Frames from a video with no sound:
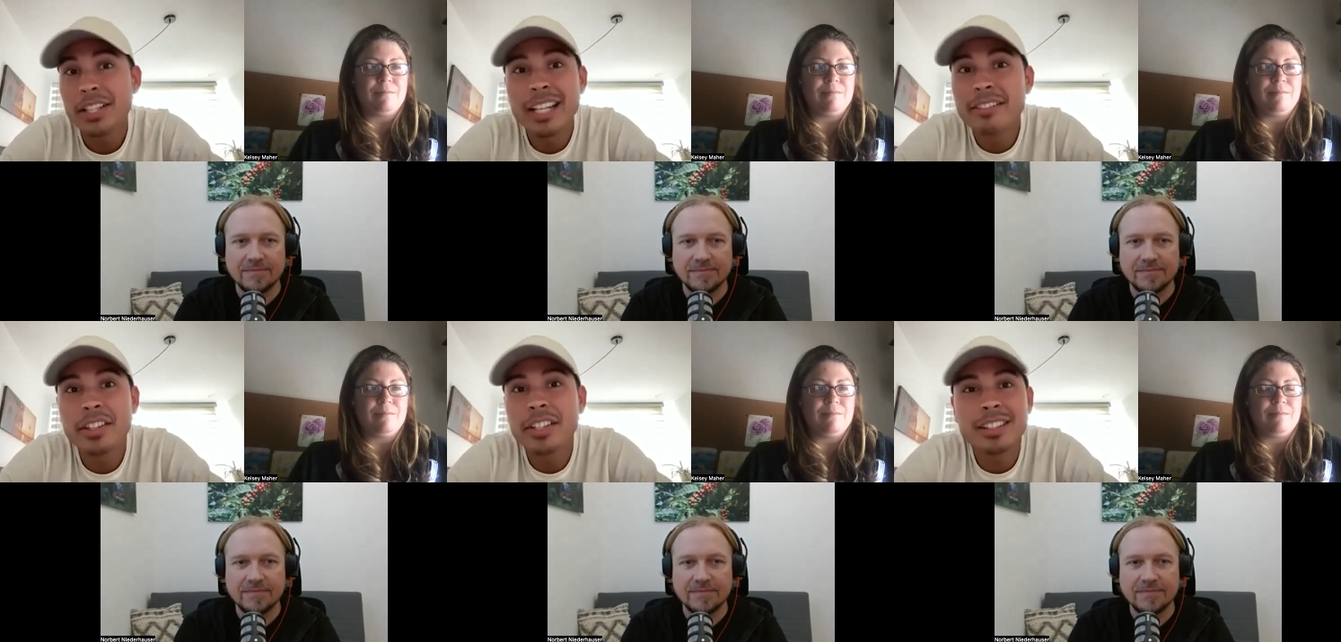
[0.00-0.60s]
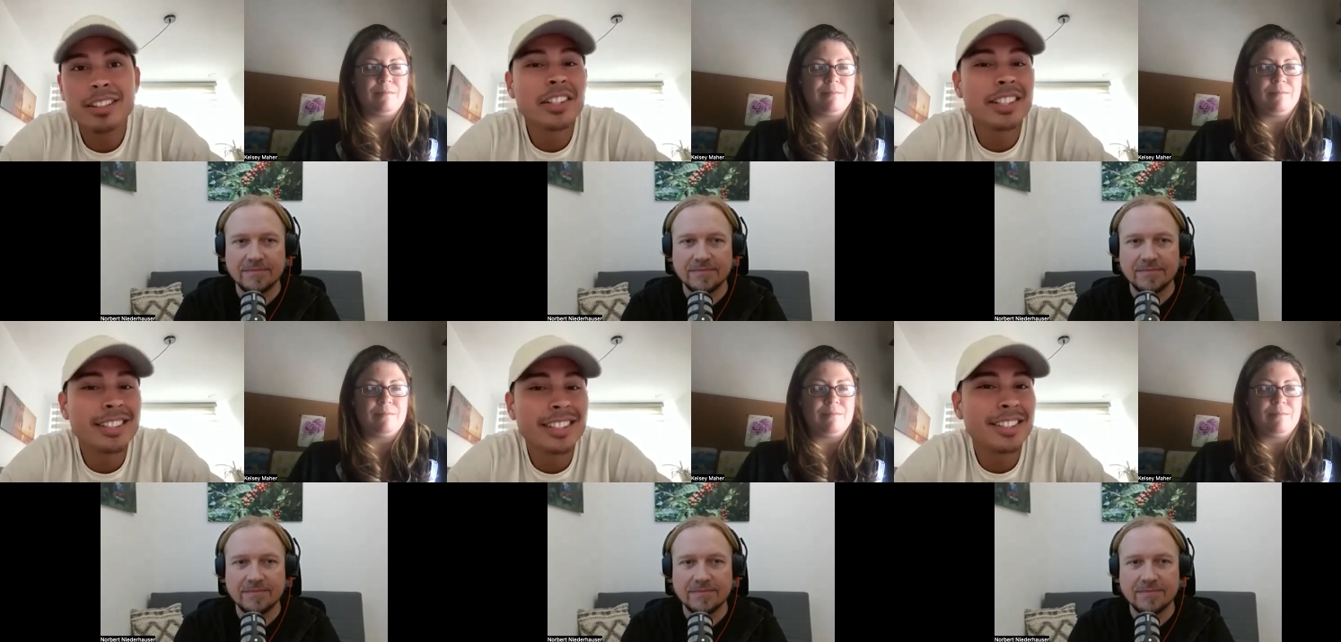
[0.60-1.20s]
Speaker 1: never going to learn
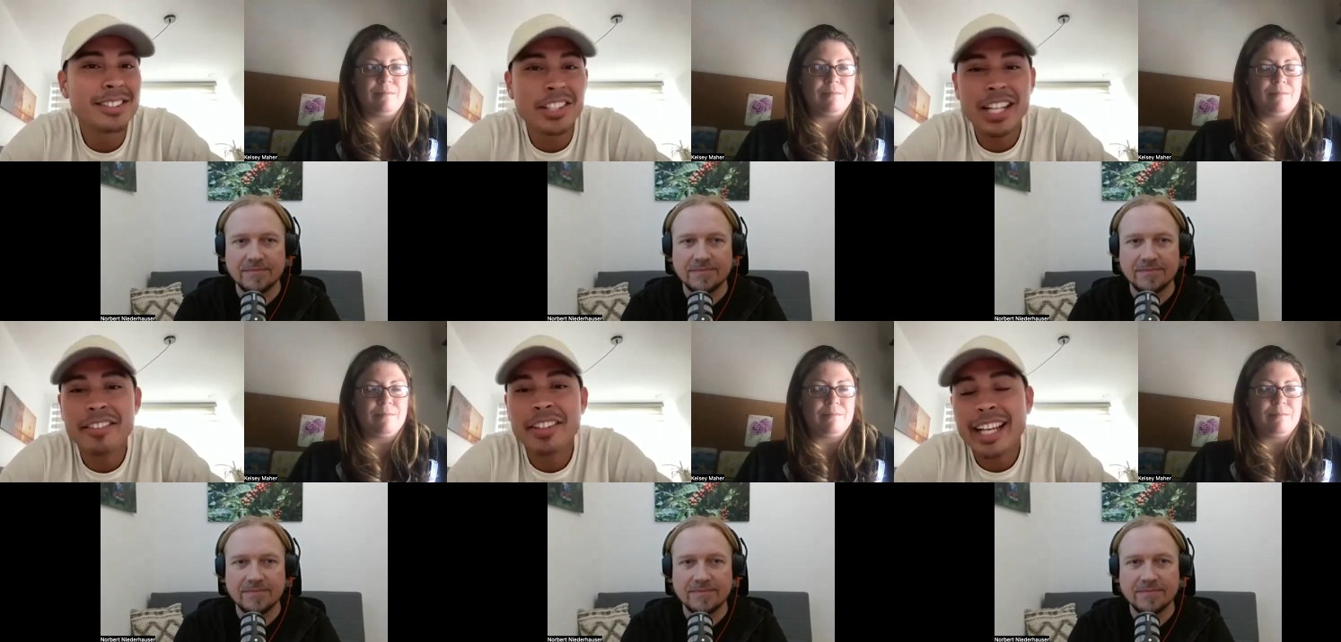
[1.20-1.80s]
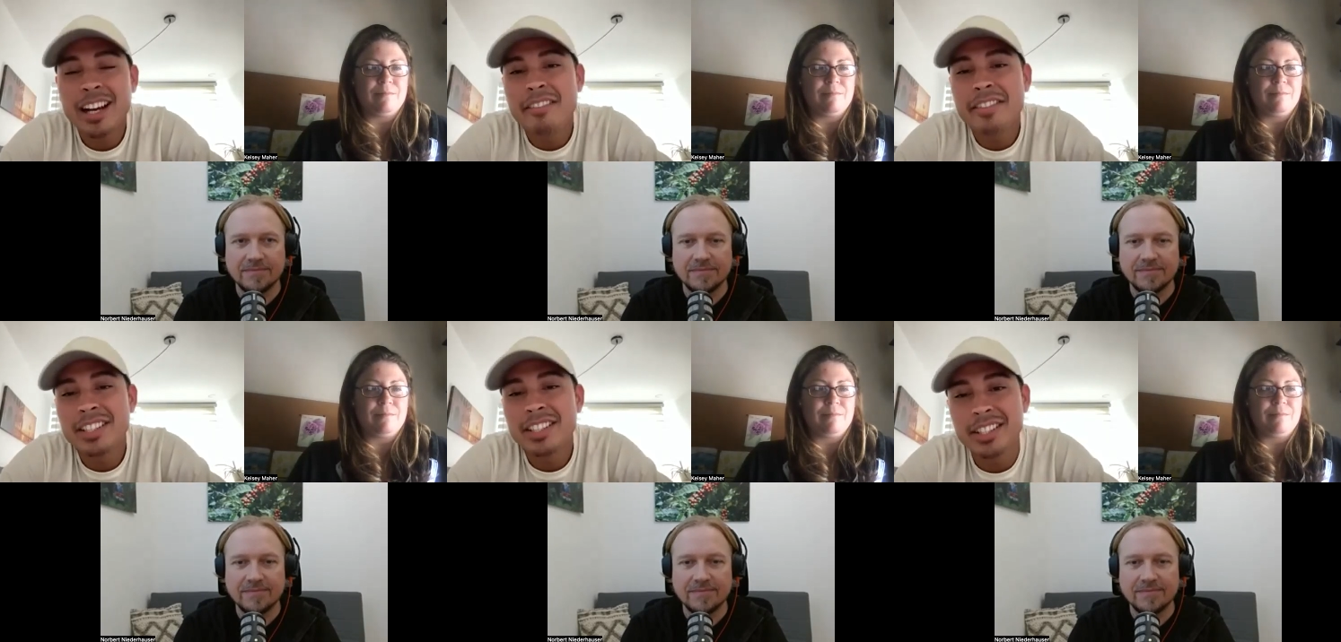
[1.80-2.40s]
until, or you're never going to get
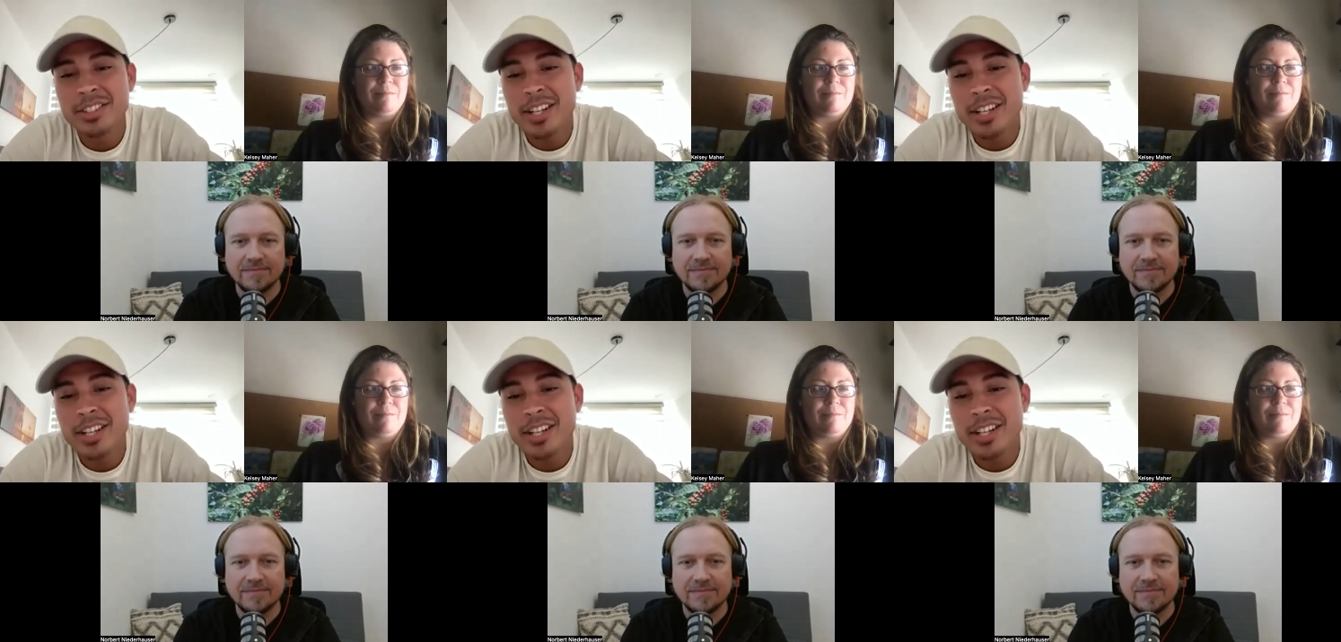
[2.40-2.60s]
confident until you try